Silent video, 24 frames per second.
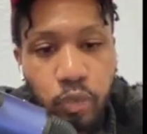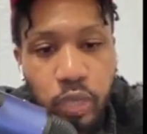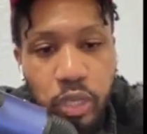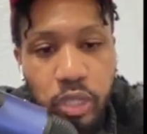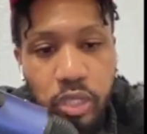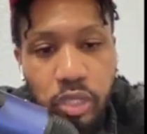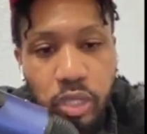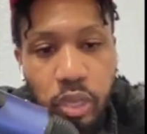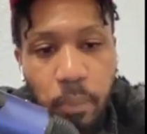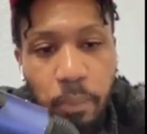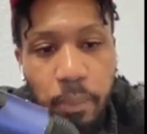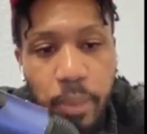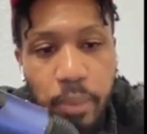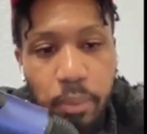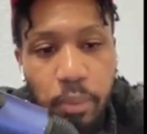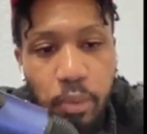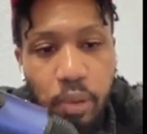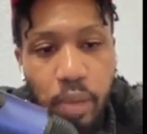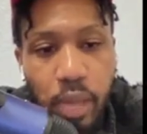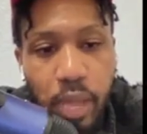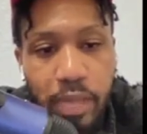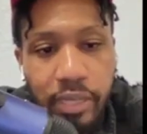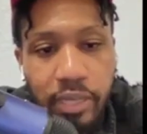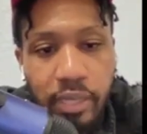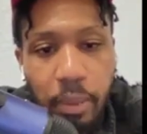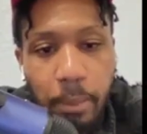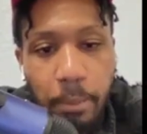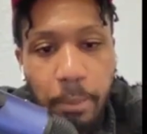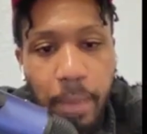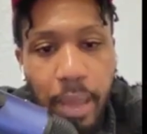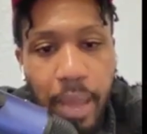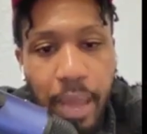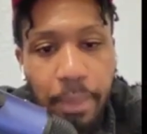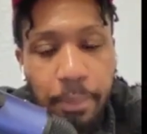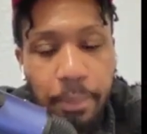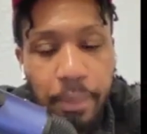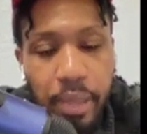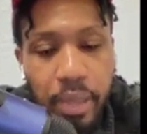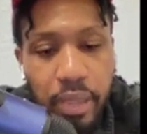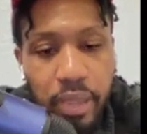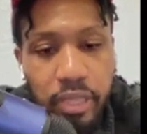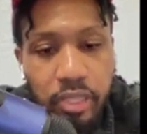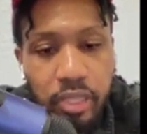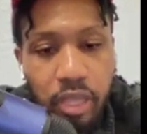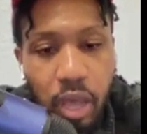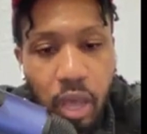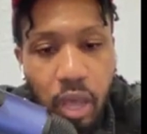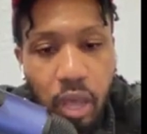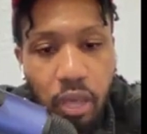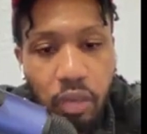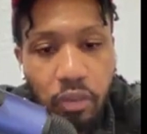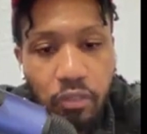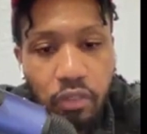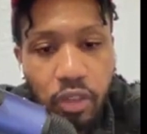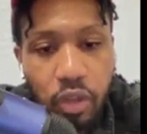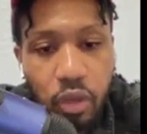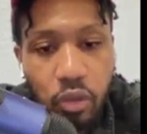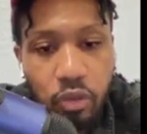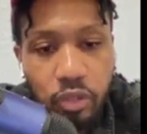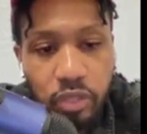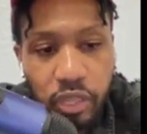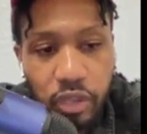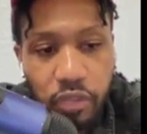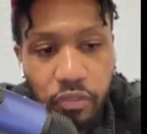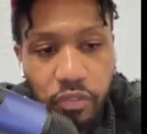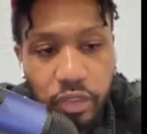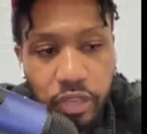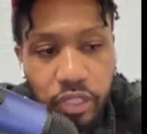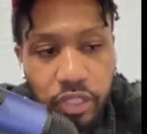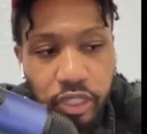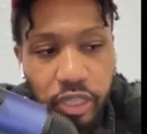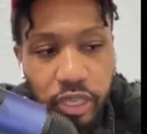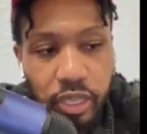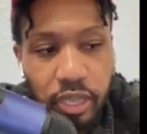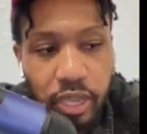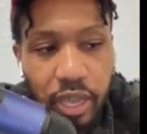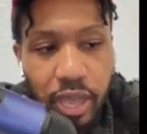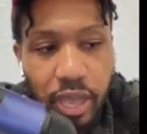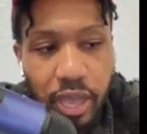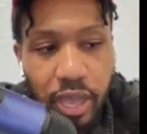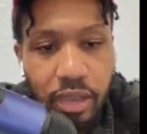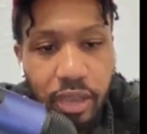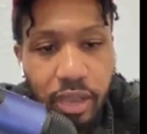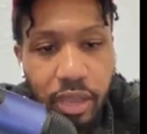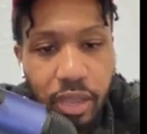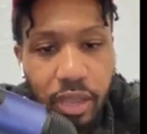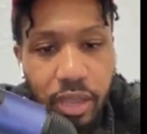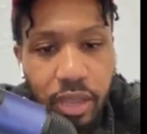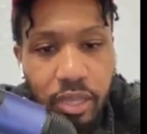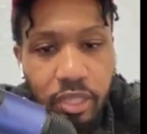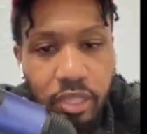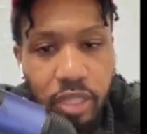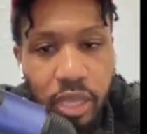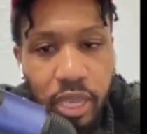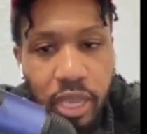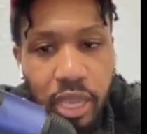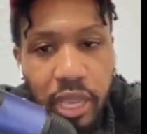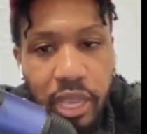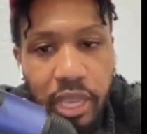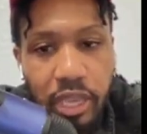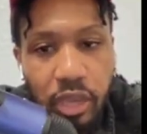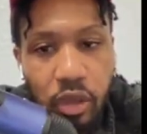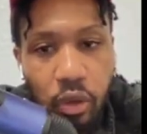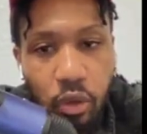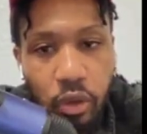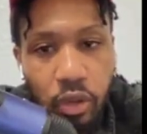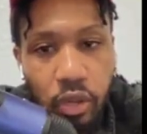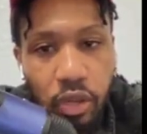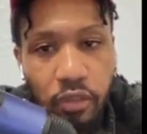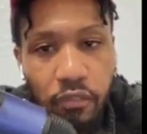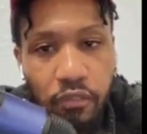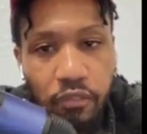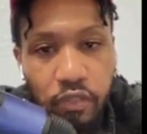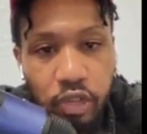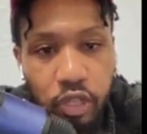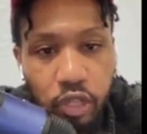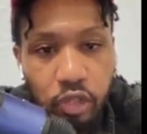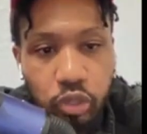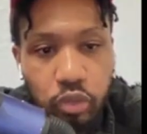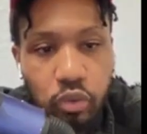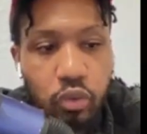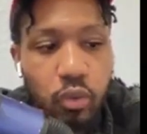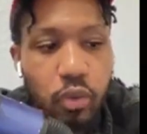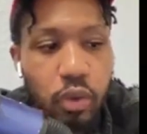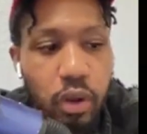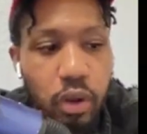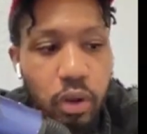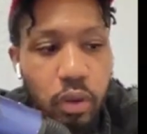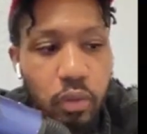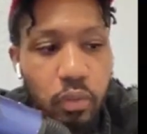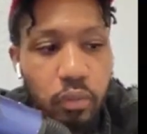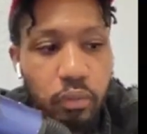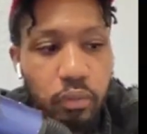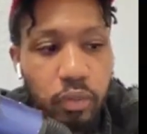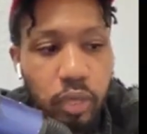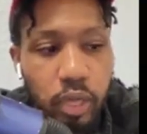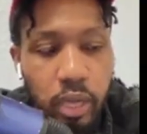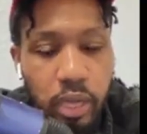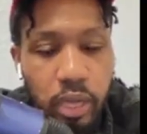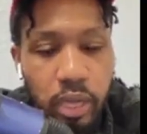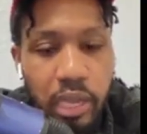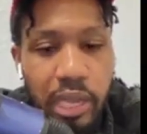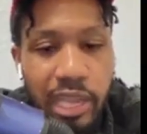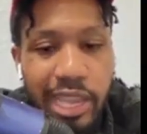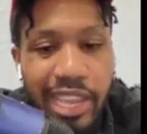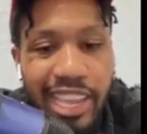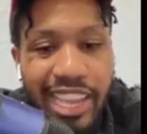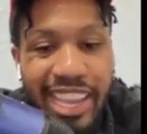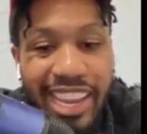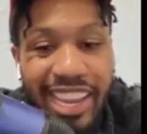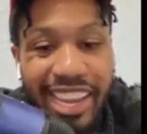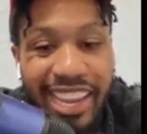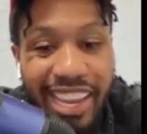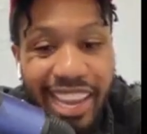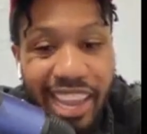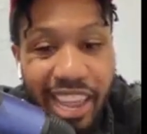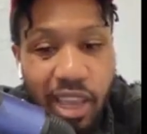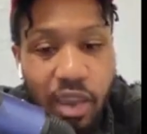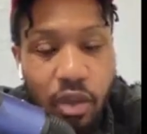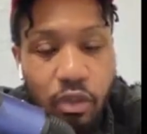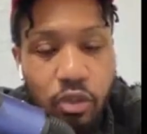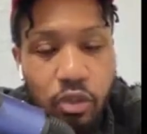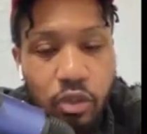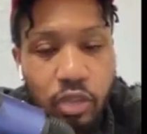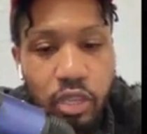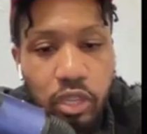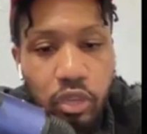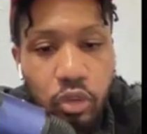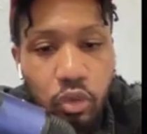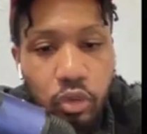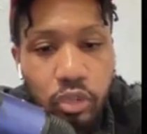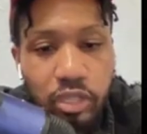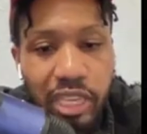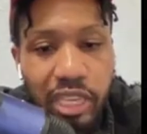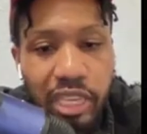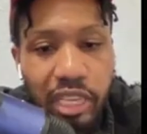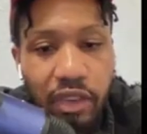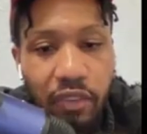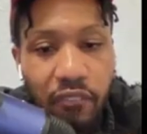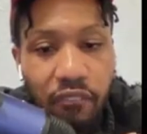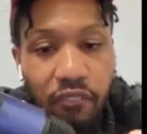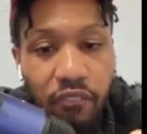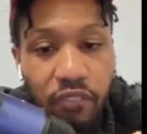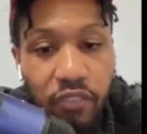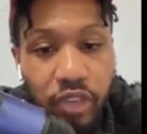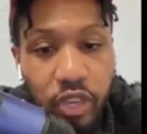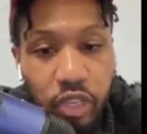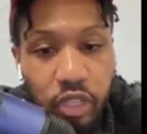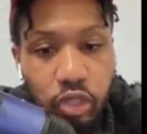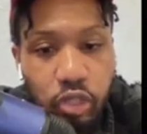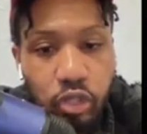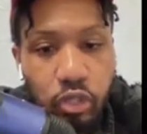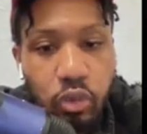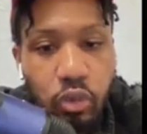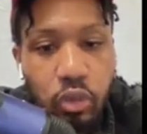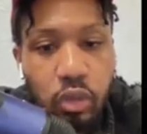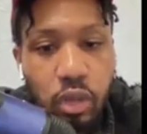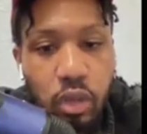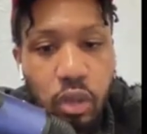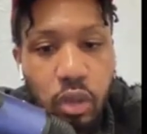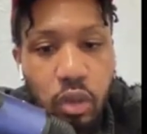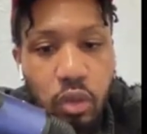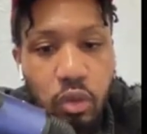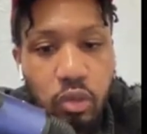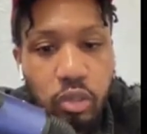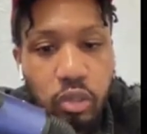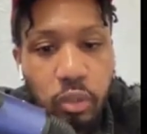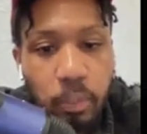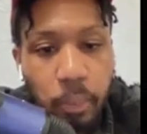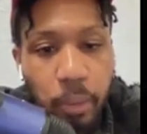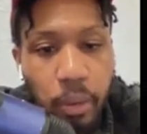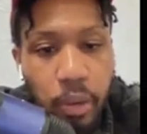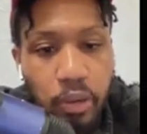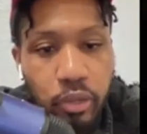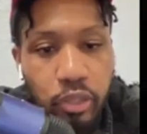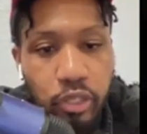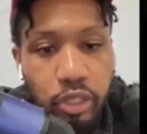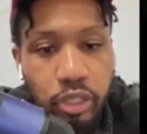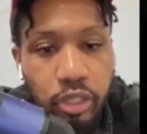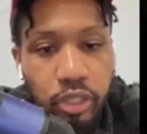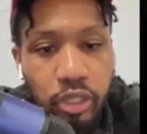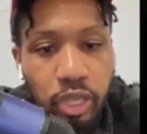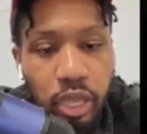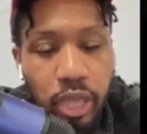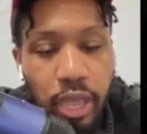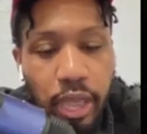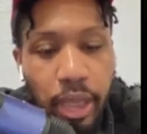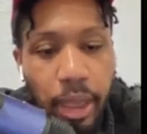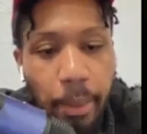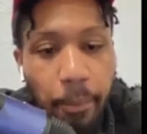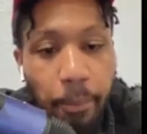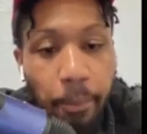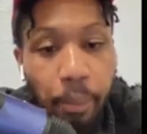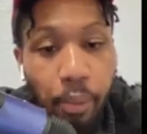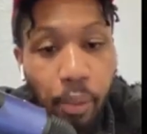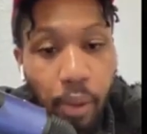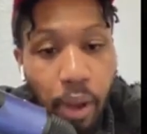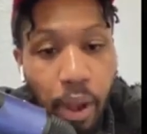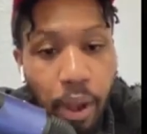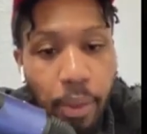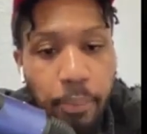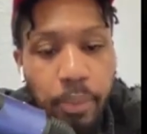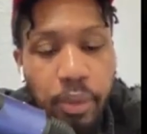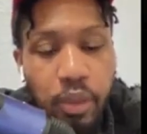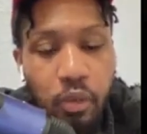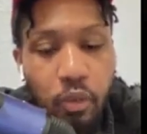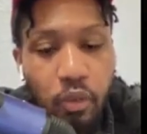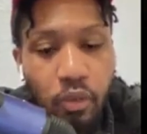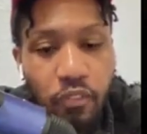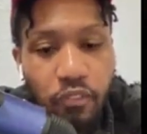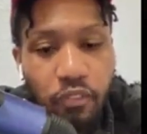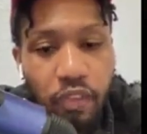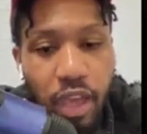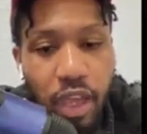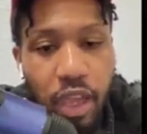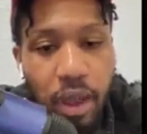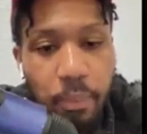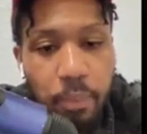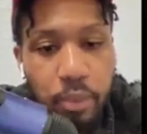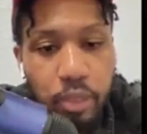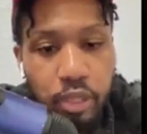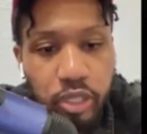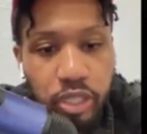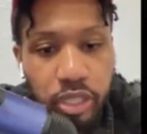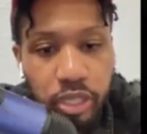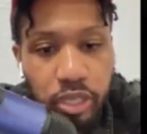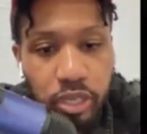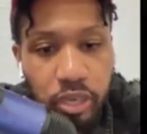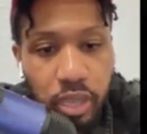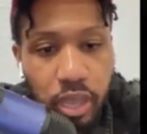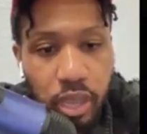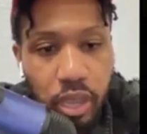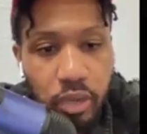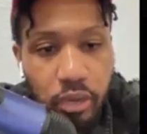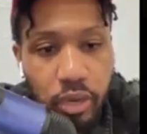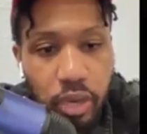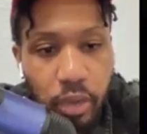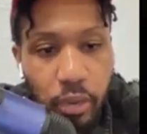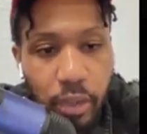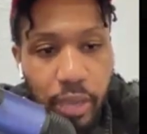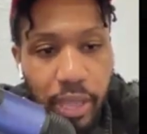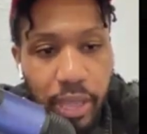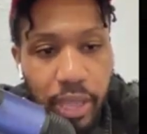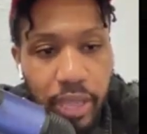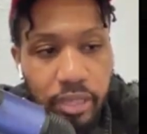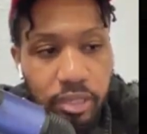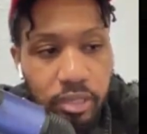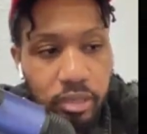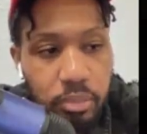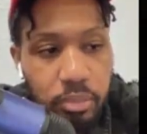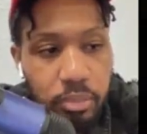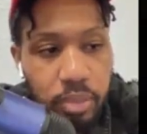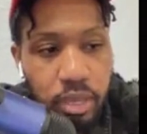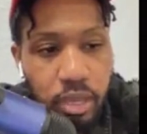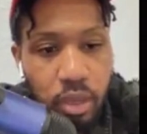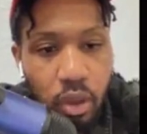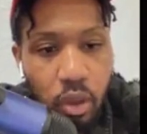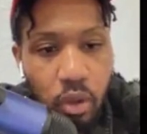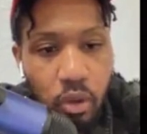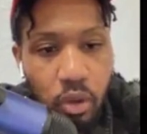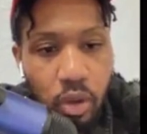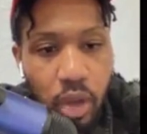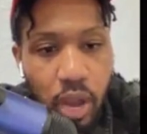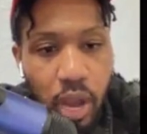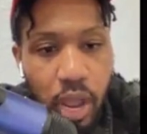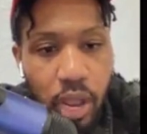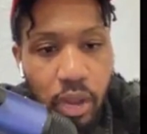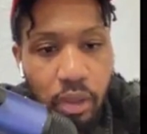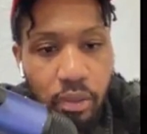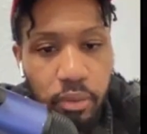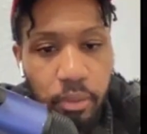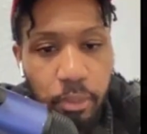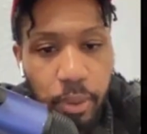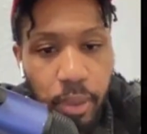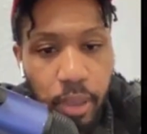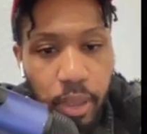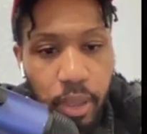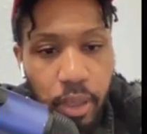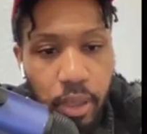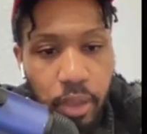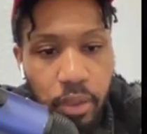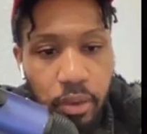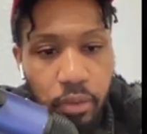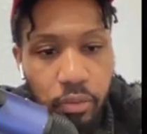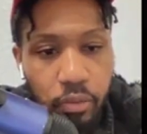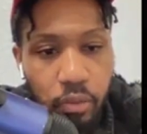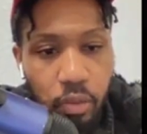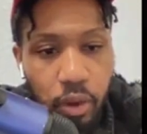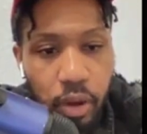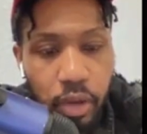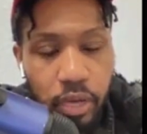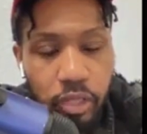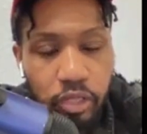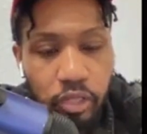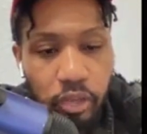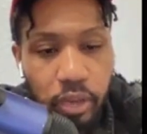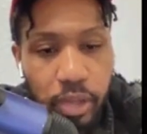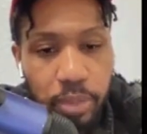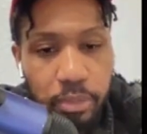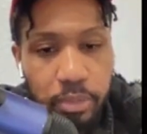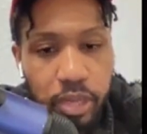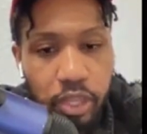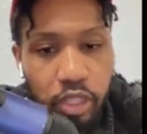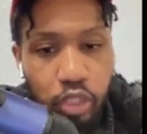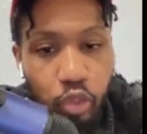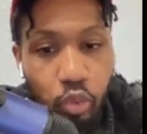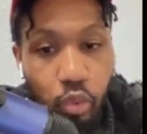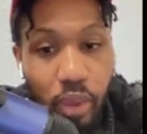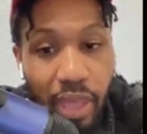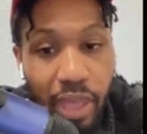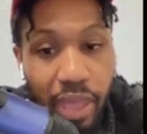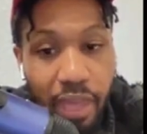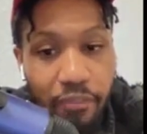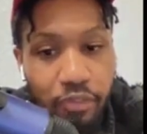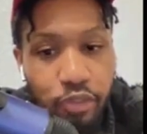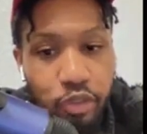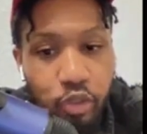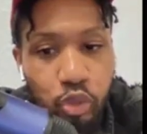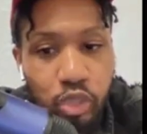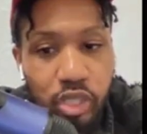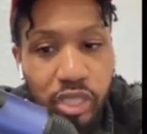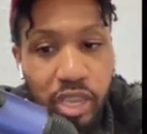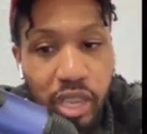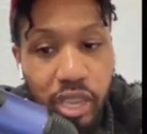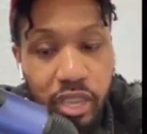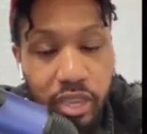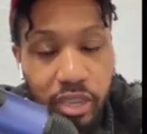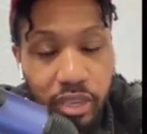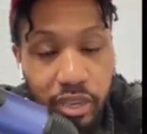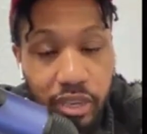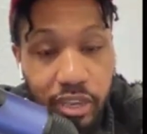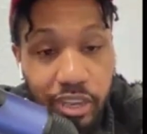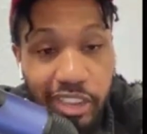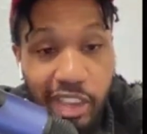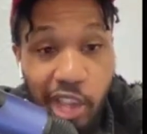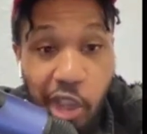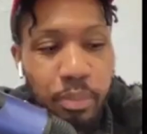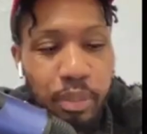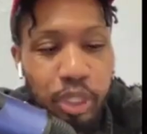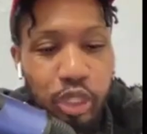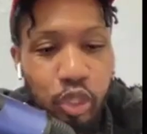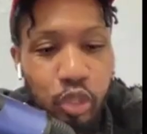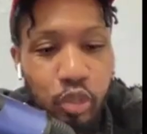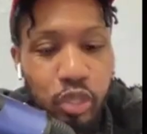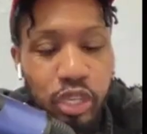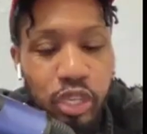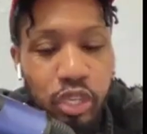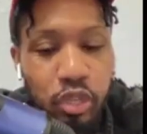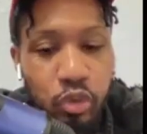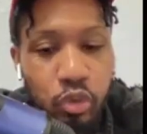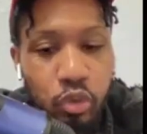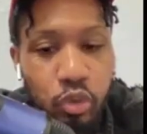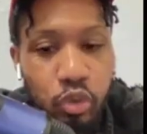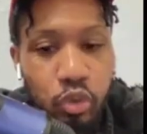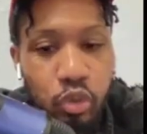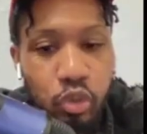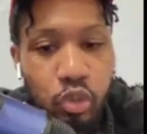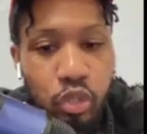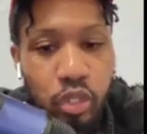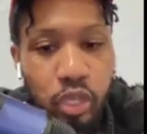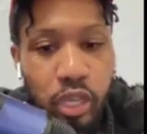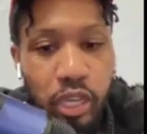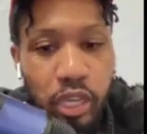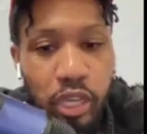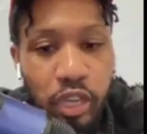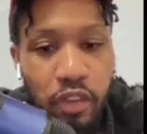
Some people like to bypass all of those FHA guidelines and go the conventional route, okay? And now you can use a conventional loan to purchase a property with 5% down. Now, it has to be owner-occupied, right? So that means you have to stay in it, but you can use a